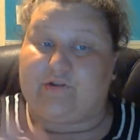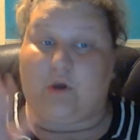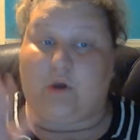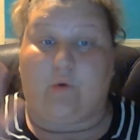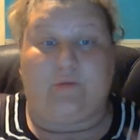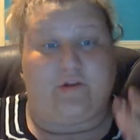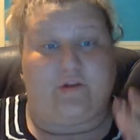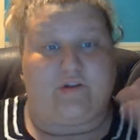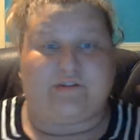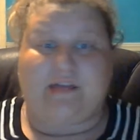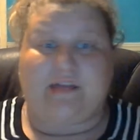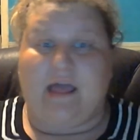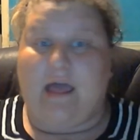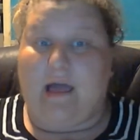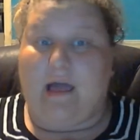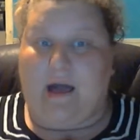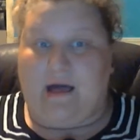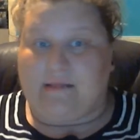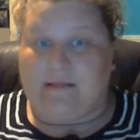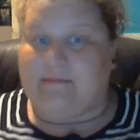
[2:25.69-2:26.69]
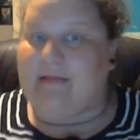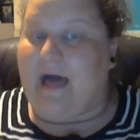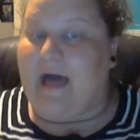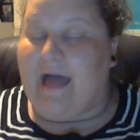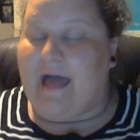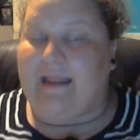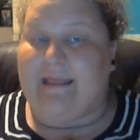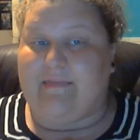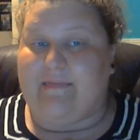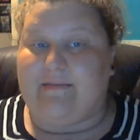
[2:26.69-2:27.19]
So there's a
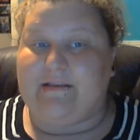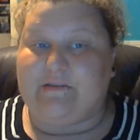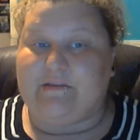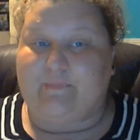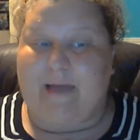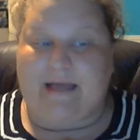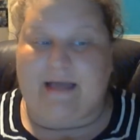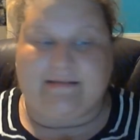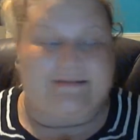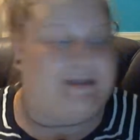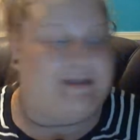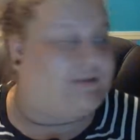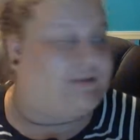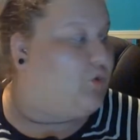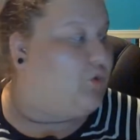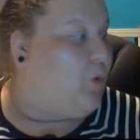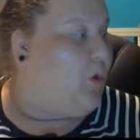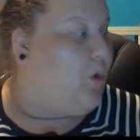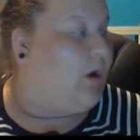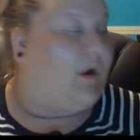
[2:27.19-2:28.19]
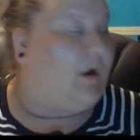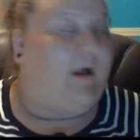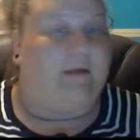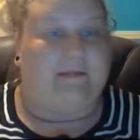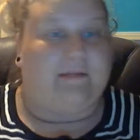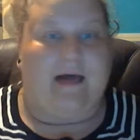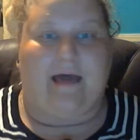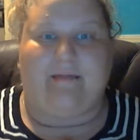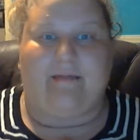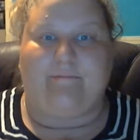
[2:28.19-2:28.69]
lot in these baskets or a
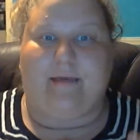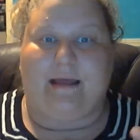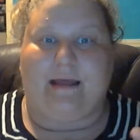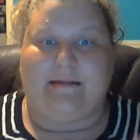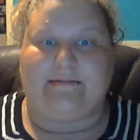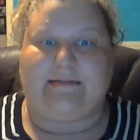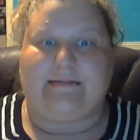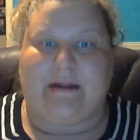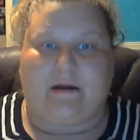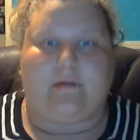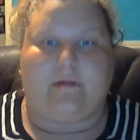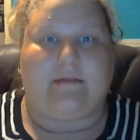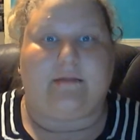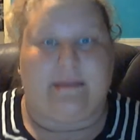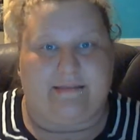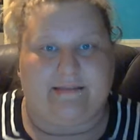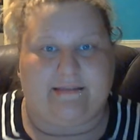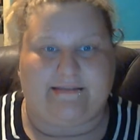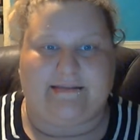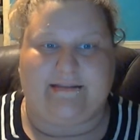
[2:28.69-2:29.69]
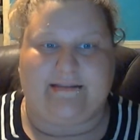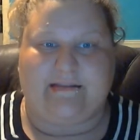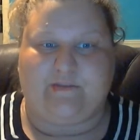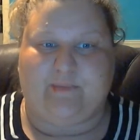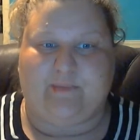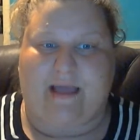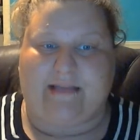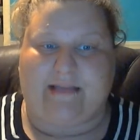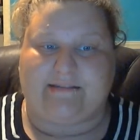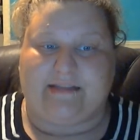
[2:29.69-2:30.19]
lot monetarily that's in these
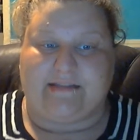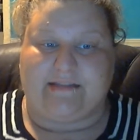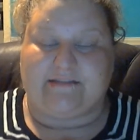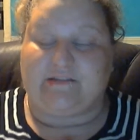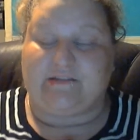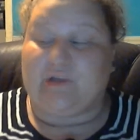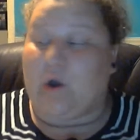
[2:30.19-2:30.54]
baskets.